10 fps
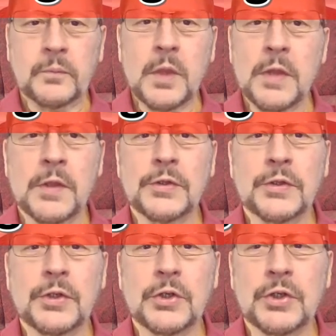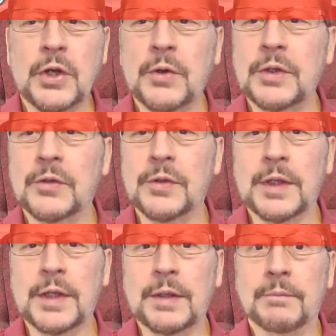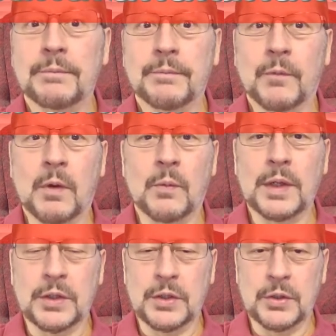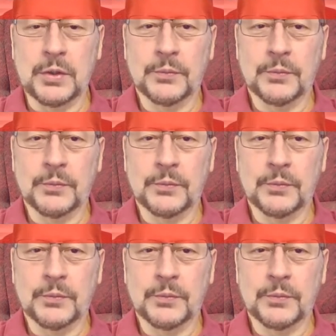this is just showing you what we can do.